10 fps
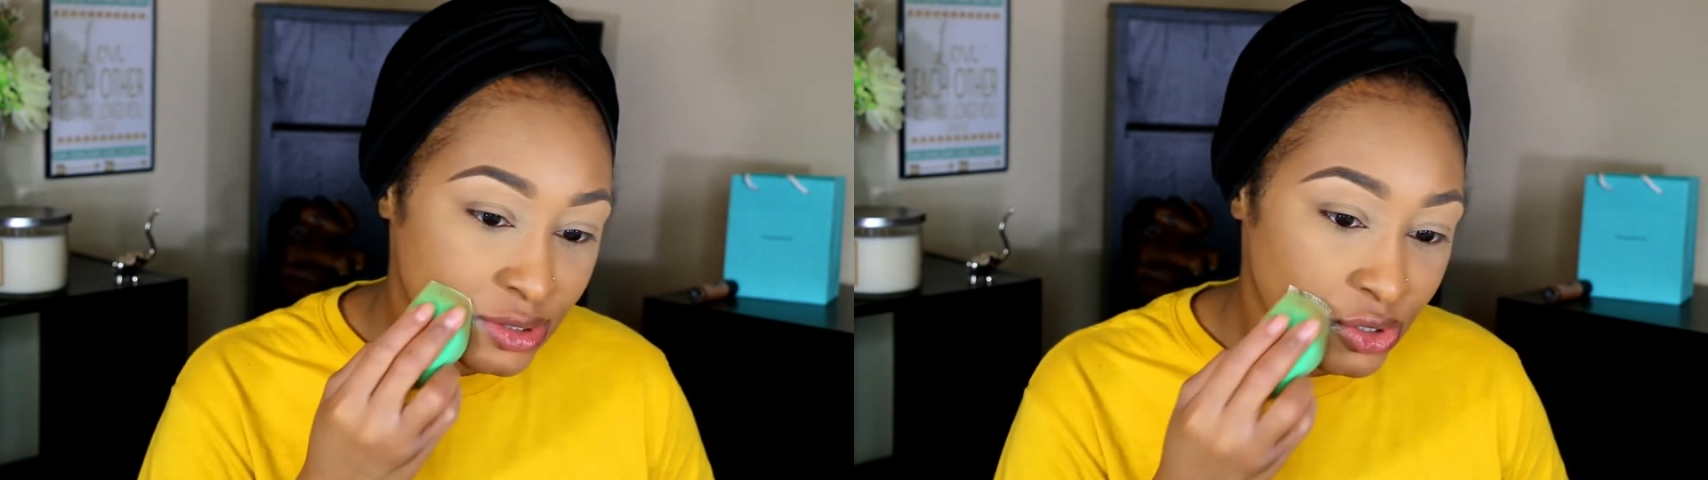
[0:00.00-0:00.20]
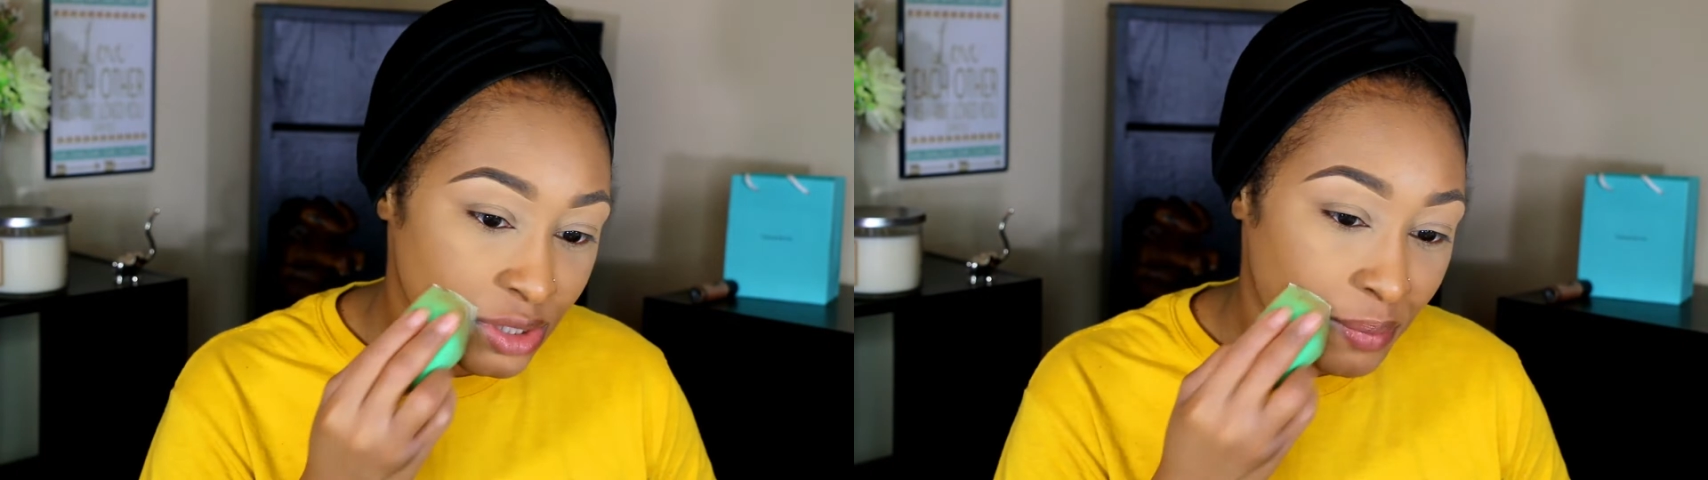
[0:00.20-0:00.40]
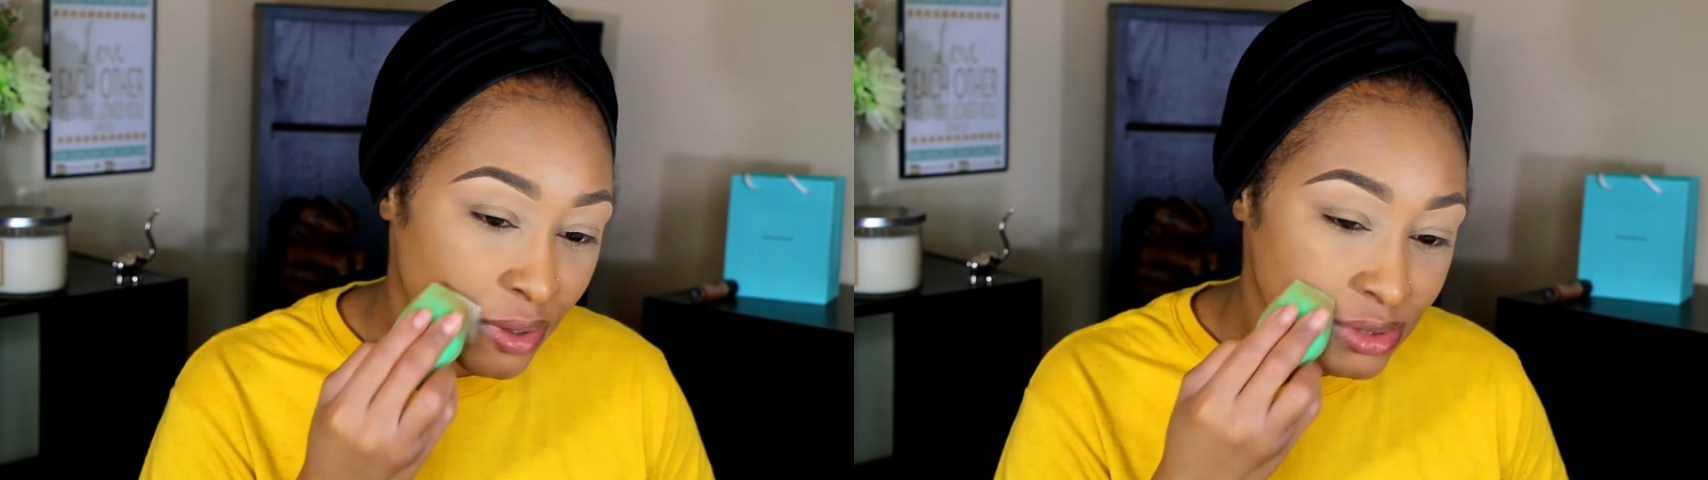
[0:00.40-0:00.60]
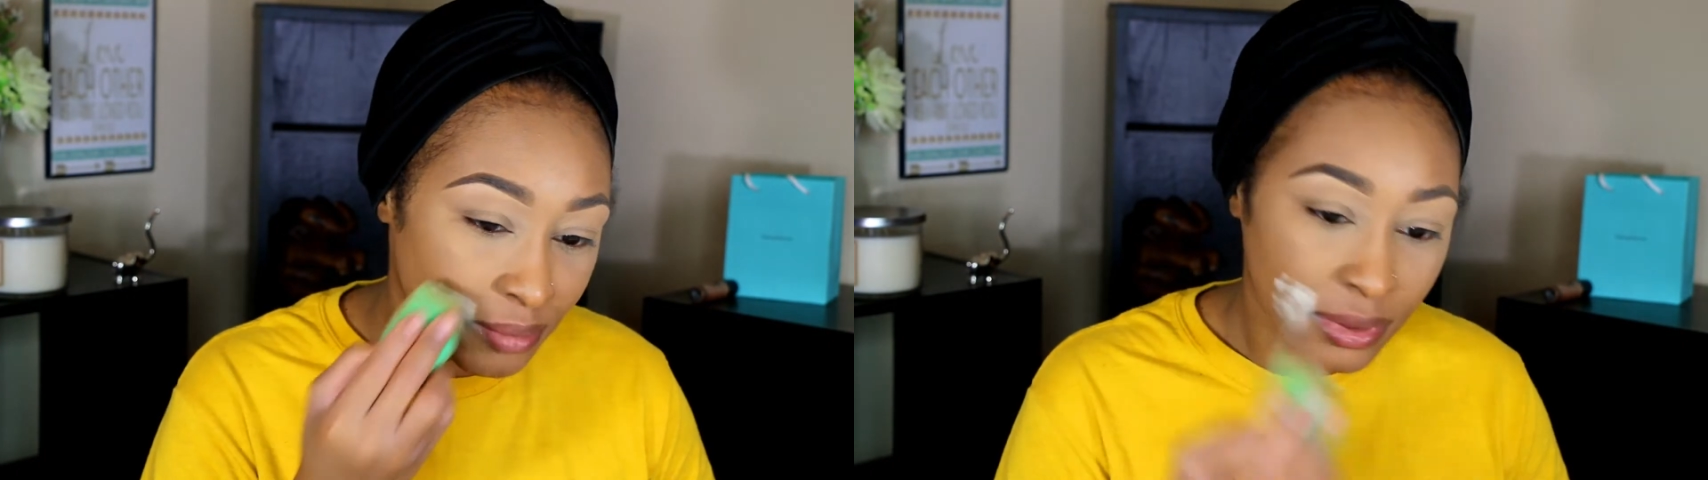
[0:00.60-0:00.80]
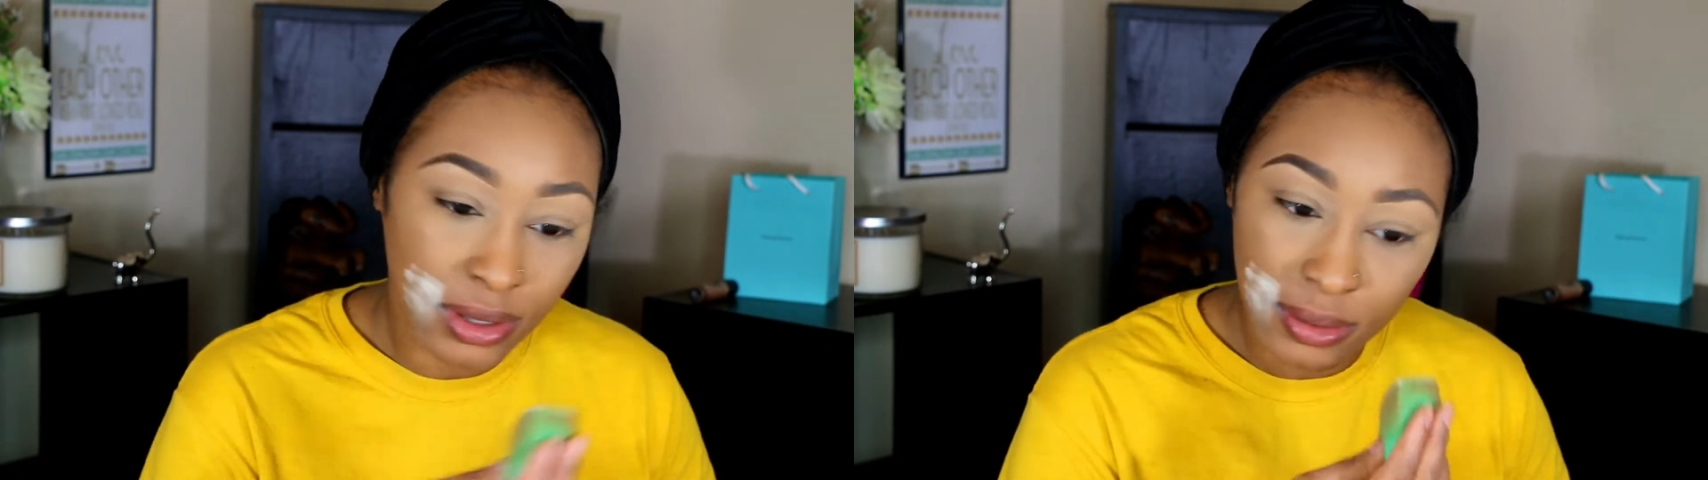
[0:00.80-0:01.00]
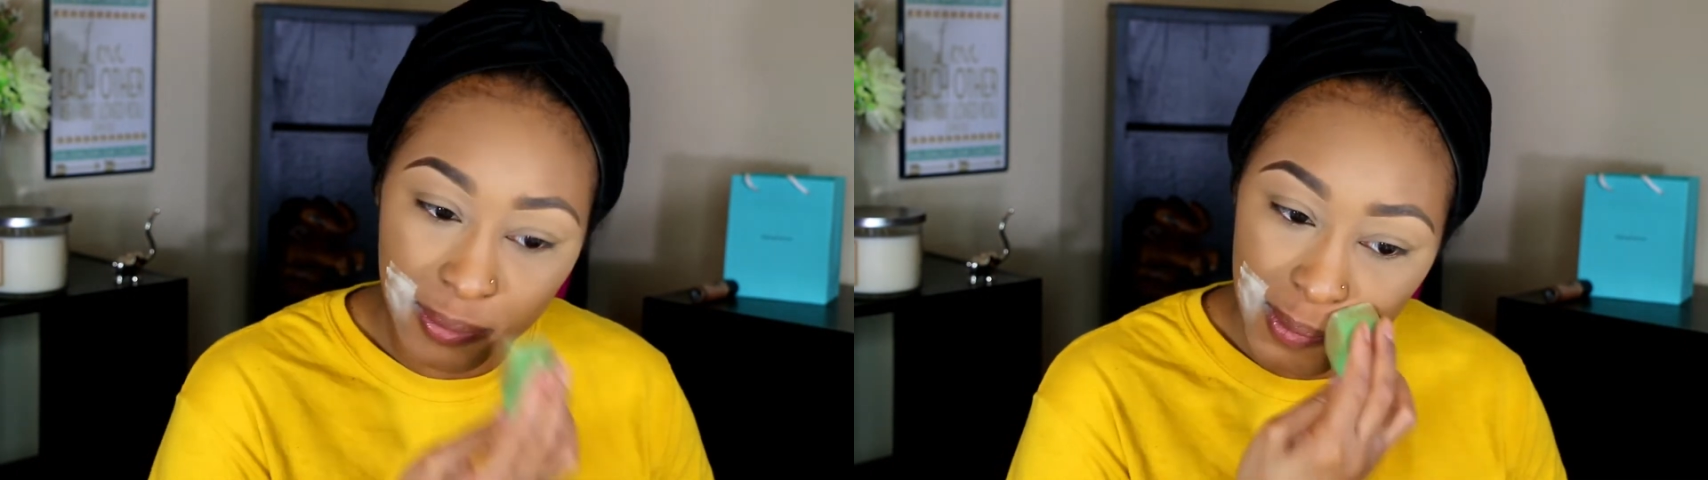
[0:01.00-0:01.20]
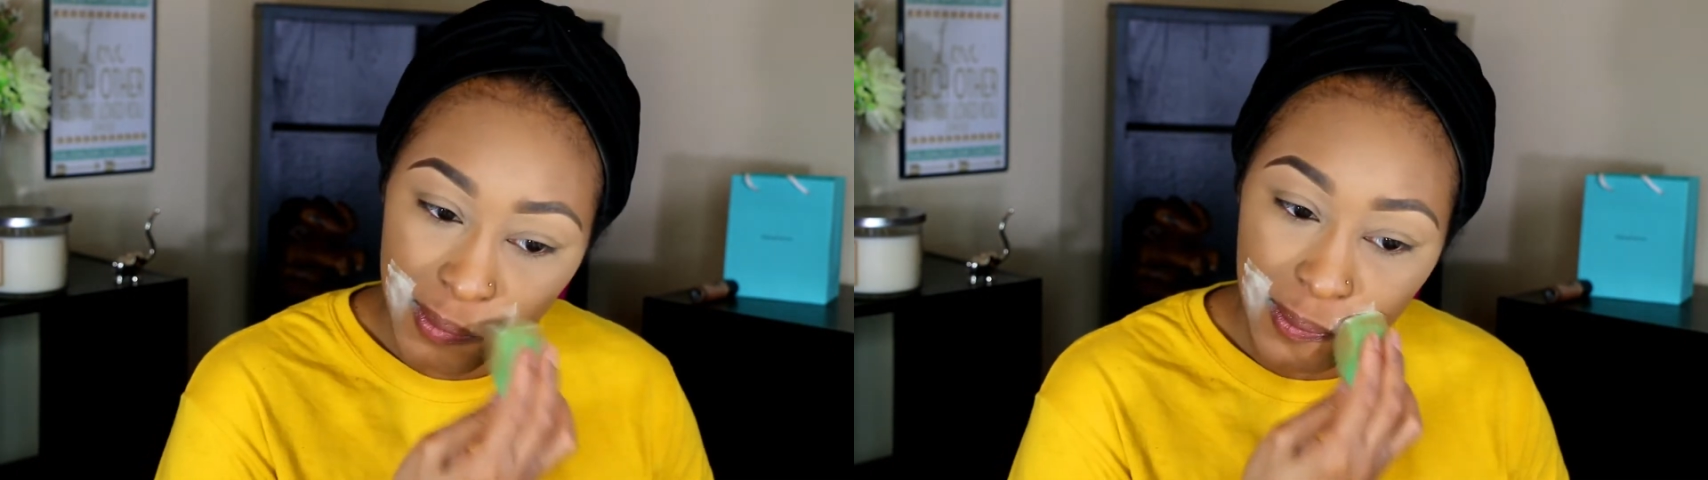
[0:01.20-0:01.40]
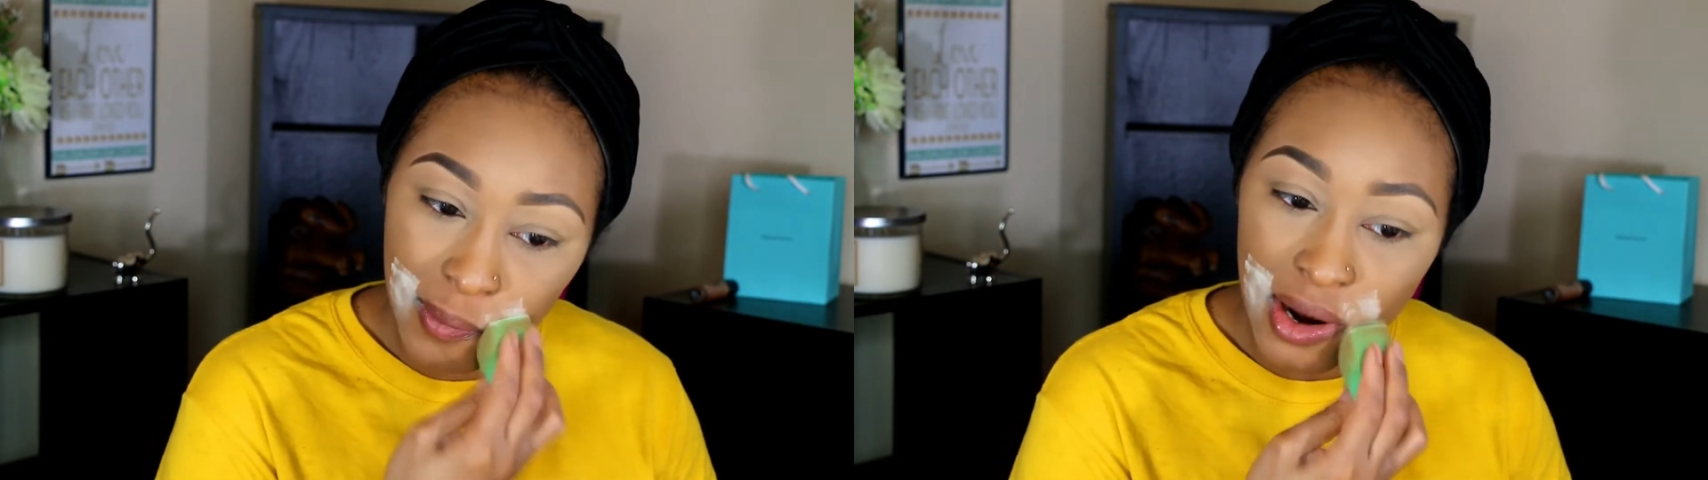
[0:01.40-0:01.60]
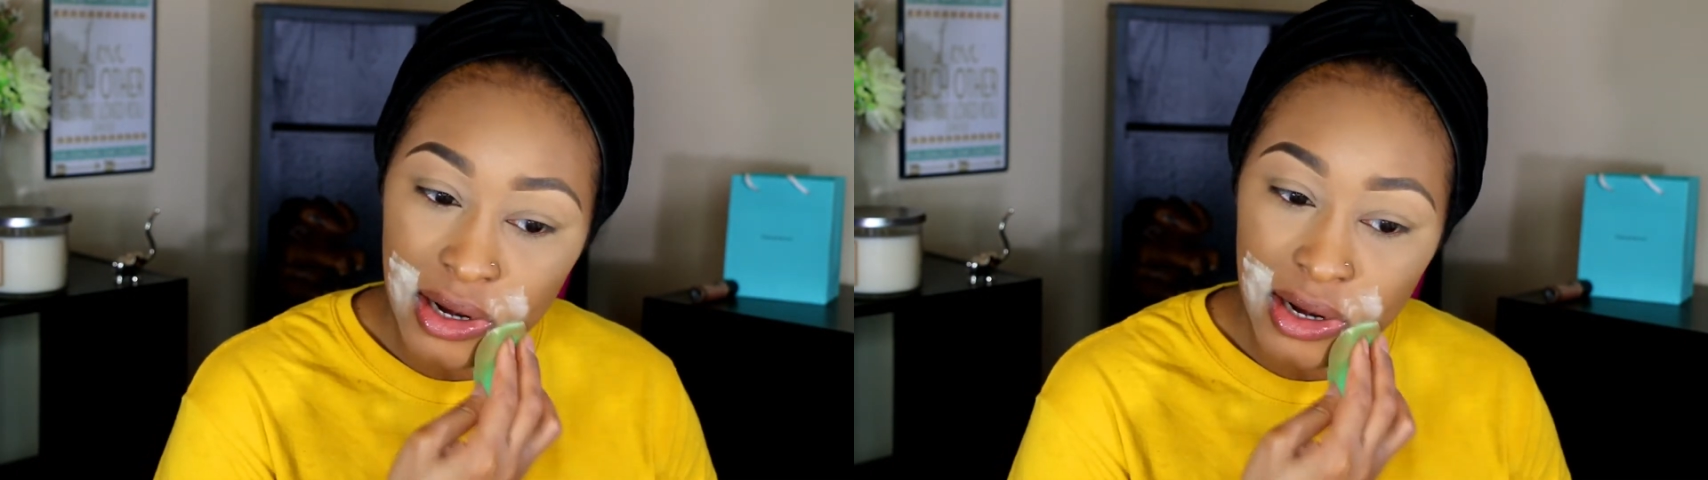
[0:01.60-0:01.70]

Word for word: that you uh, blend out